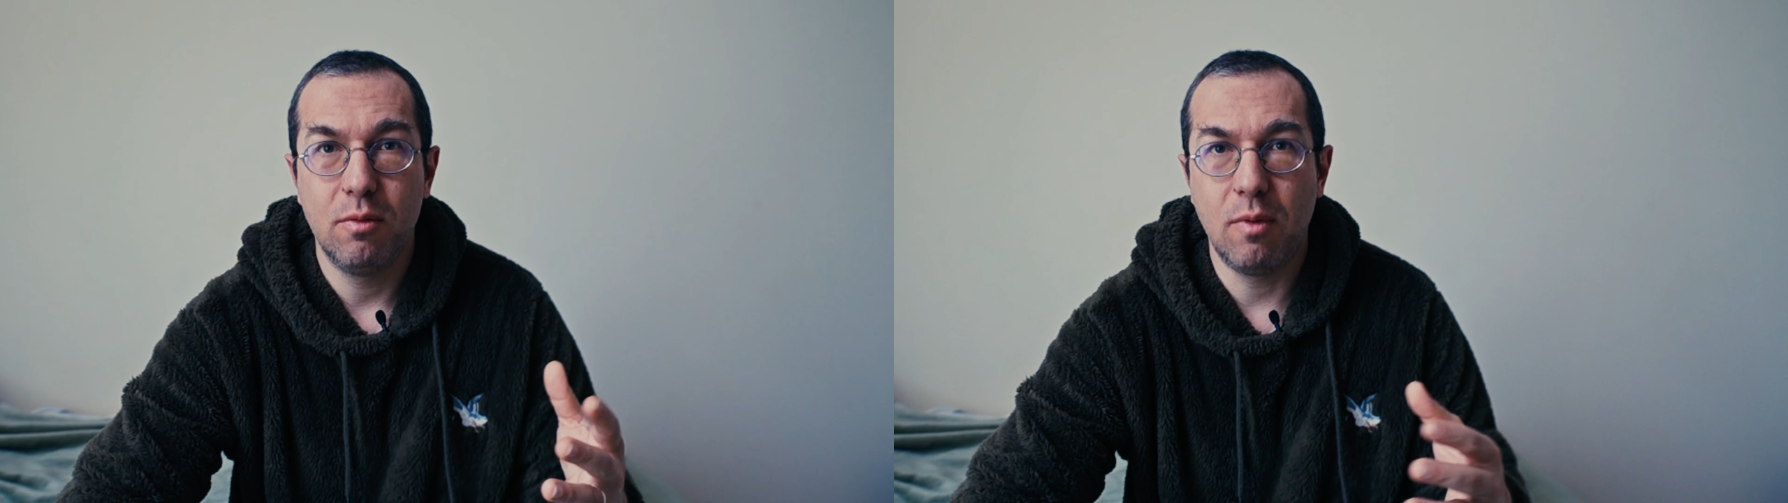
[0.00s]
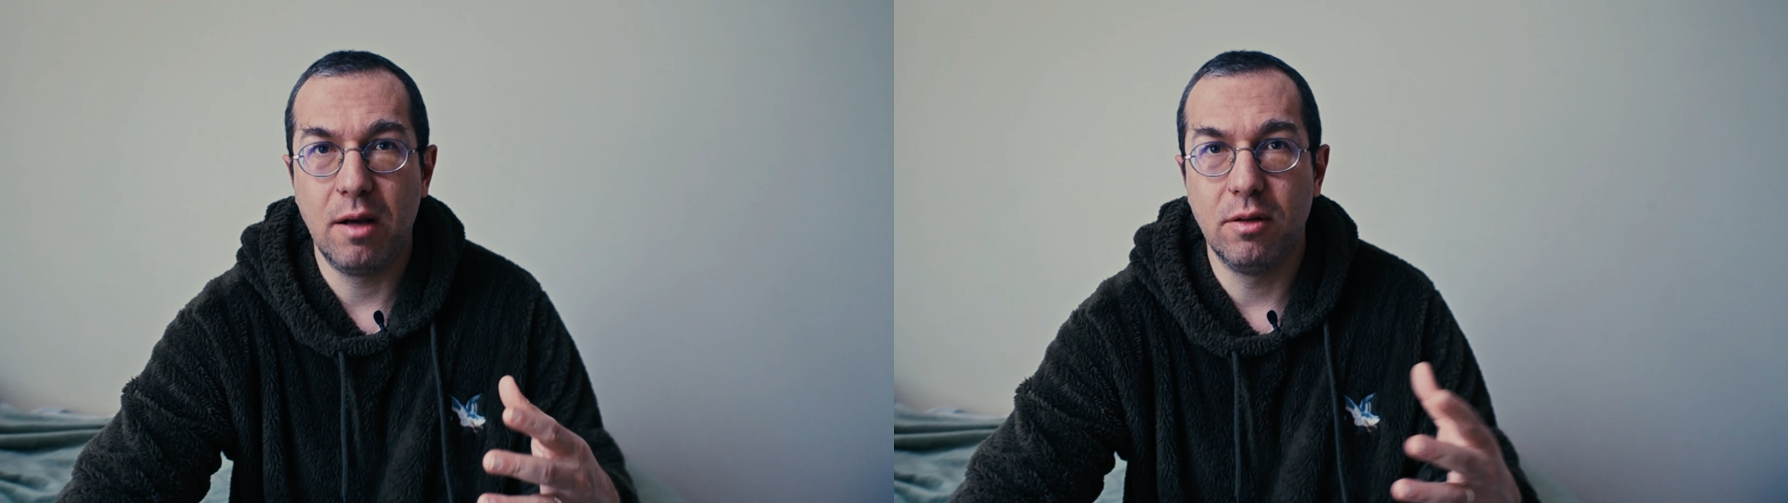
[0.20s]

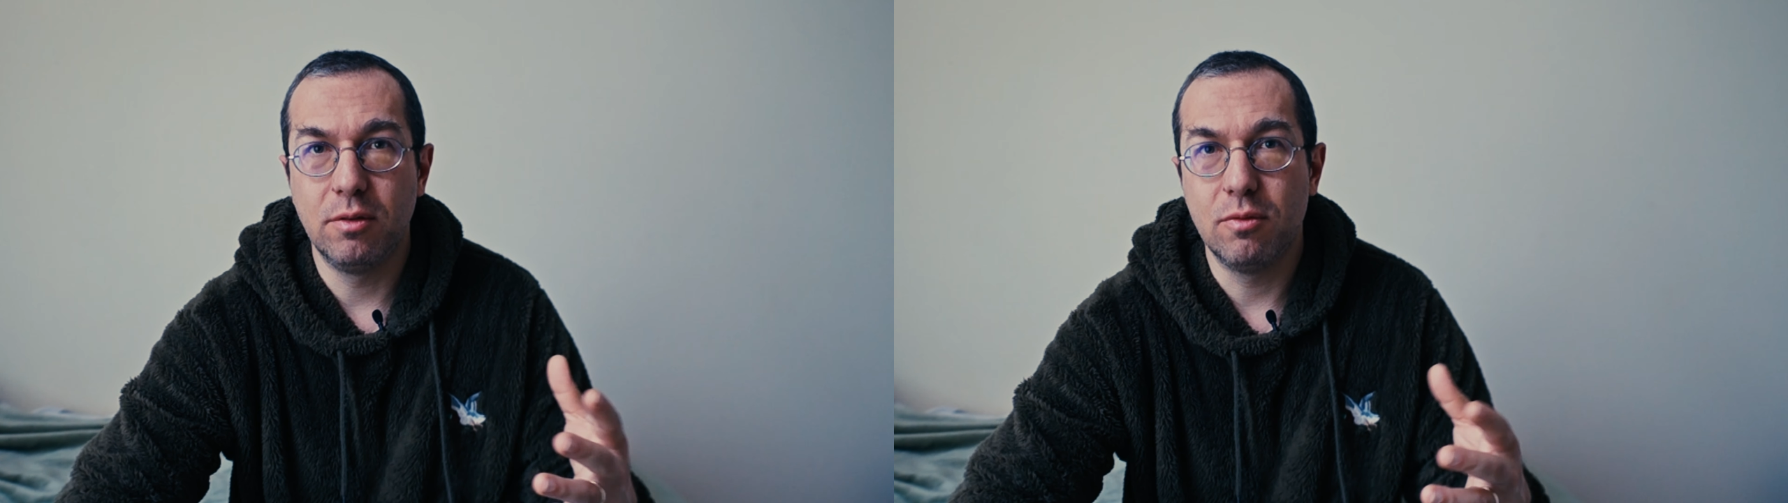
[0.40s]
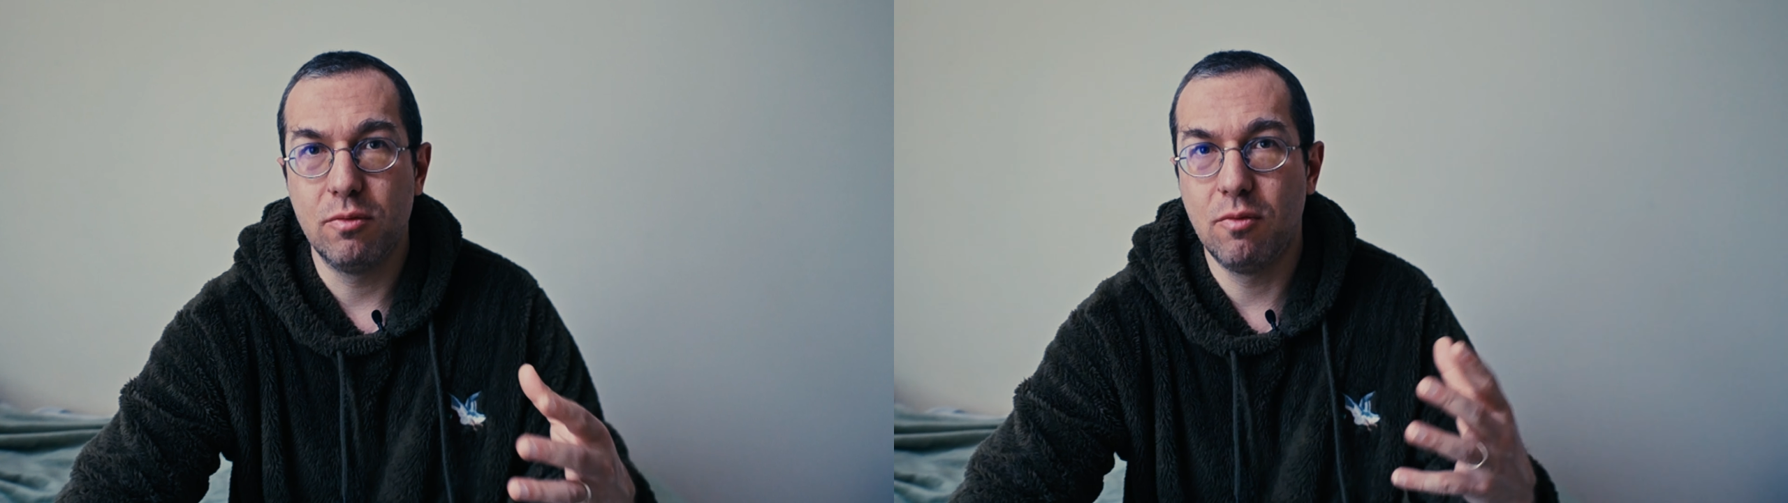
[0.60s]
I don't
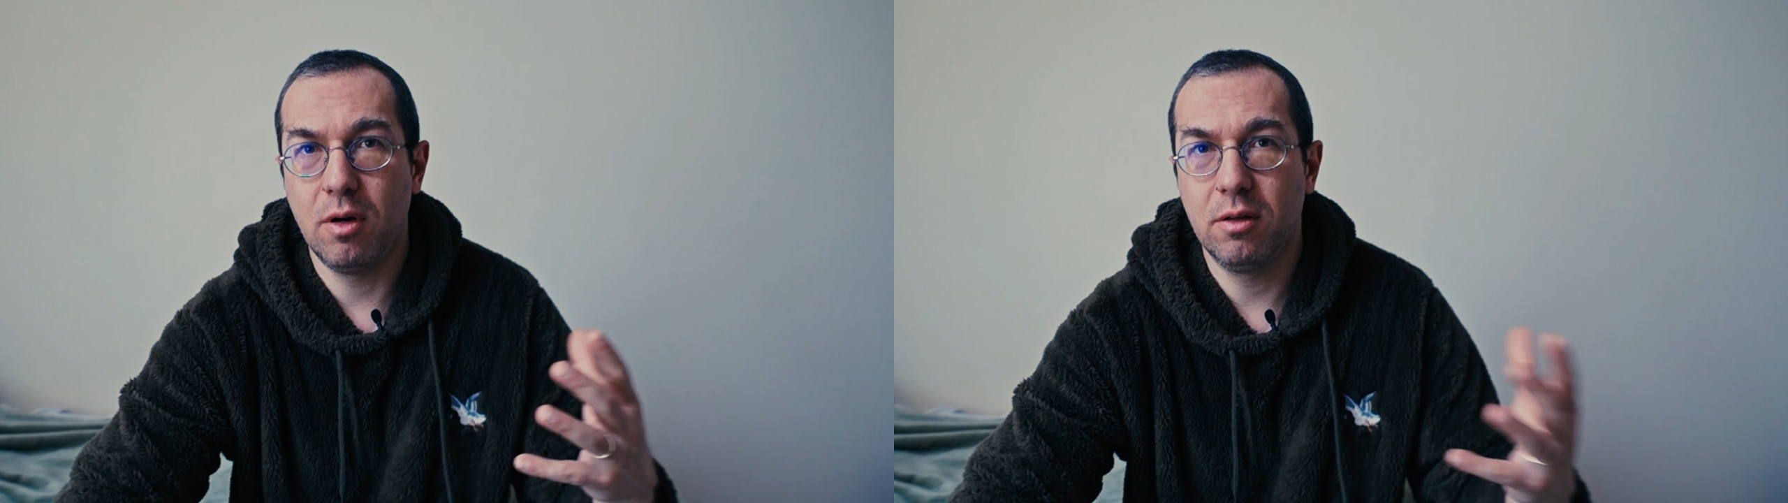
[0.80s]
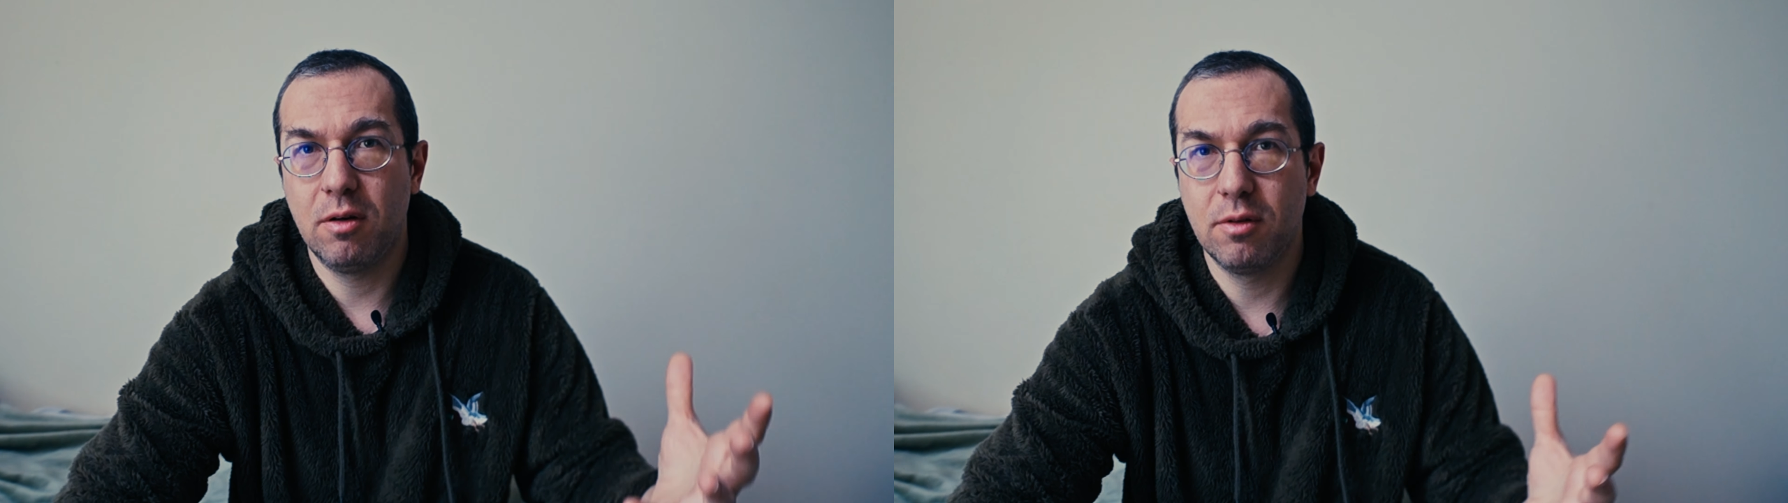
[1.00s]
know,
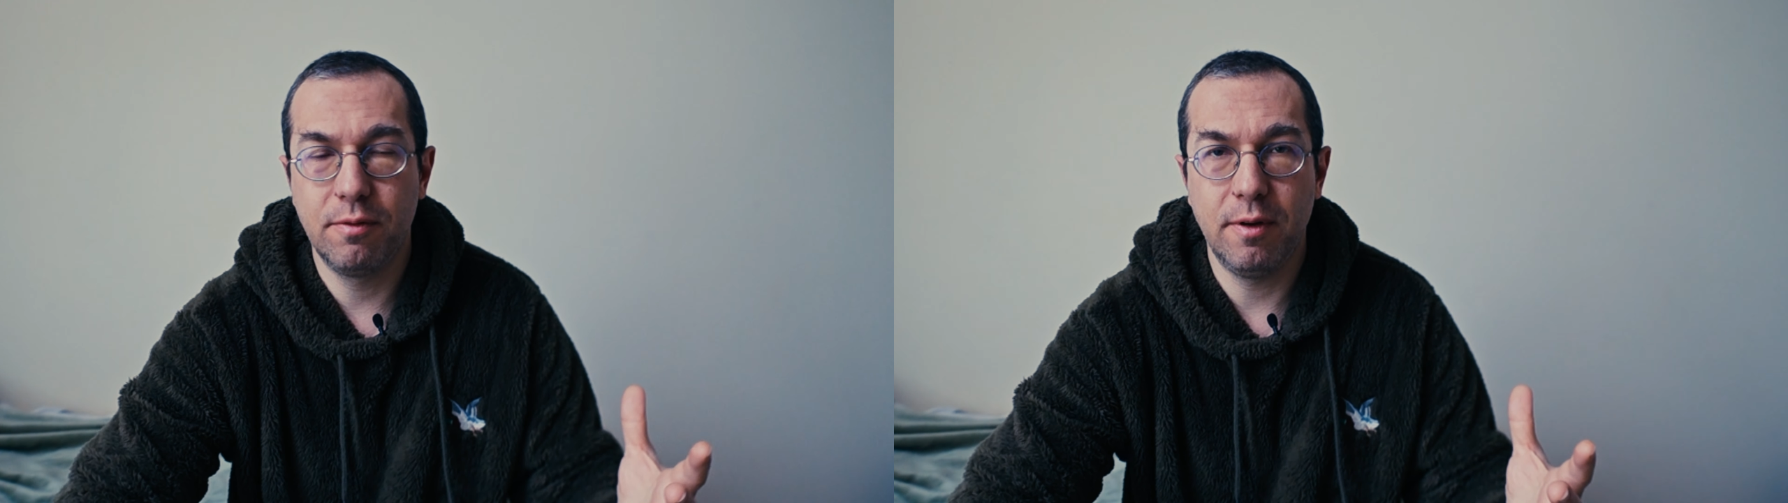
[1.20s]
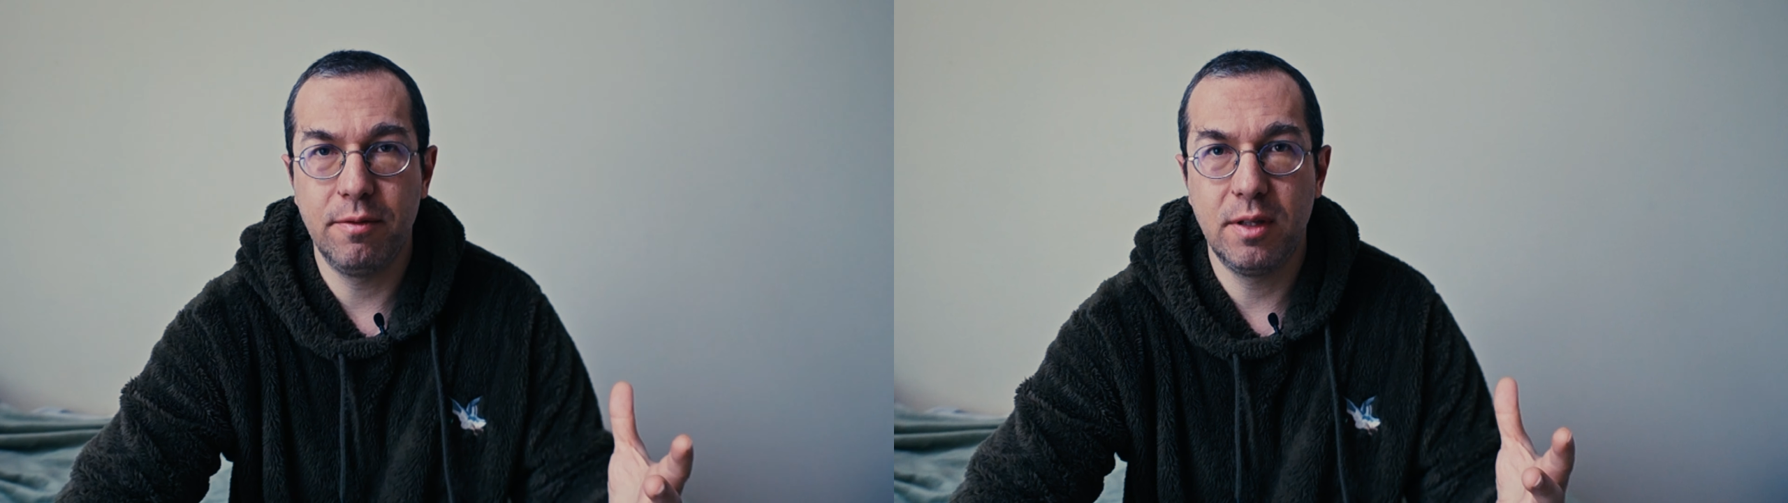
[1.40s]

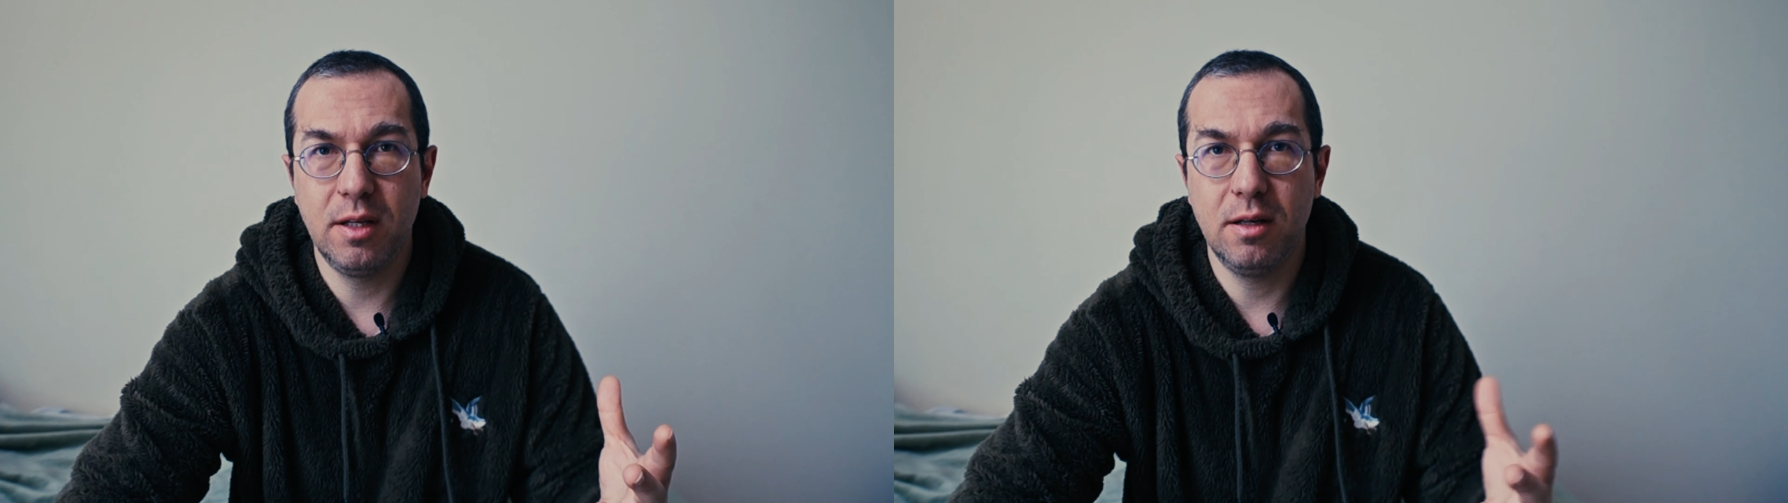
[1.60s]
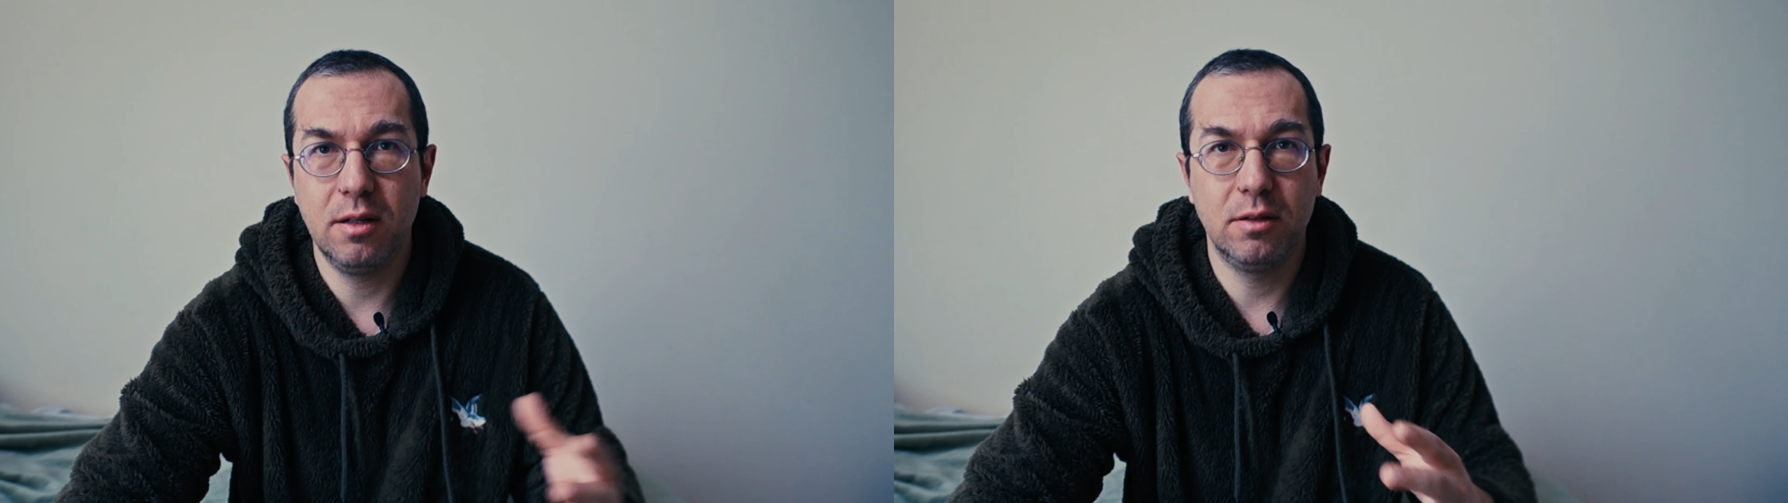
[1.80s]

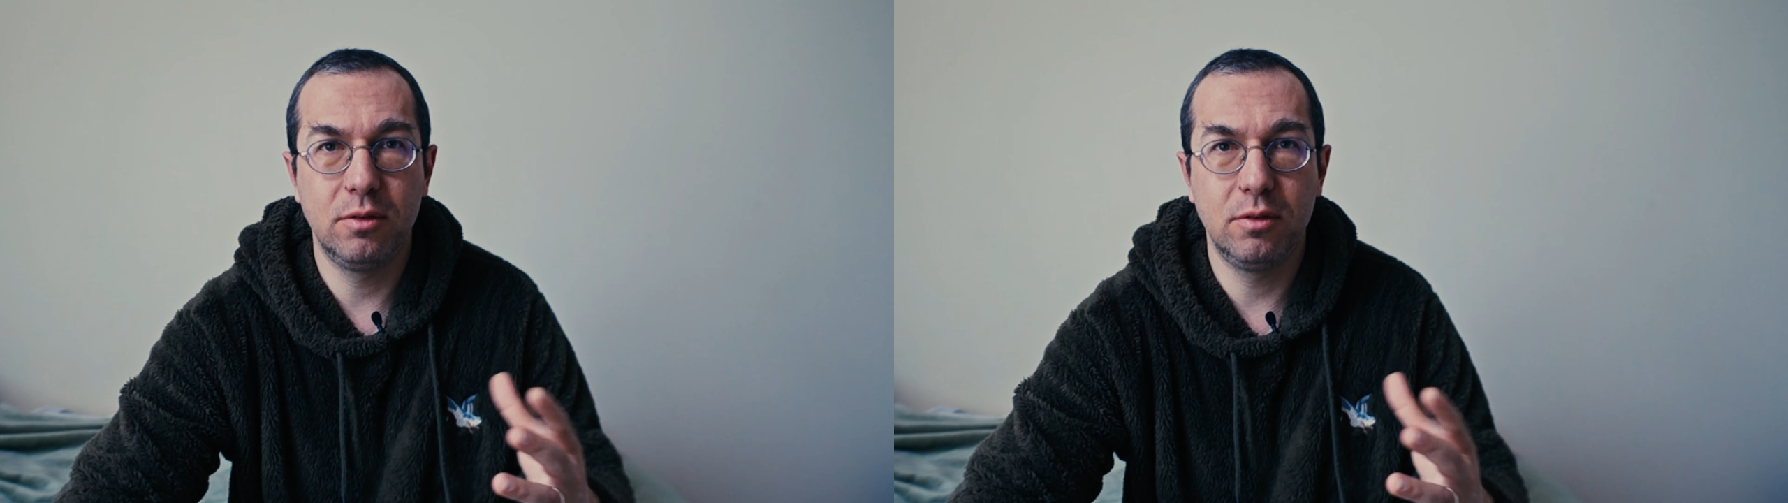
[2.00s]
150,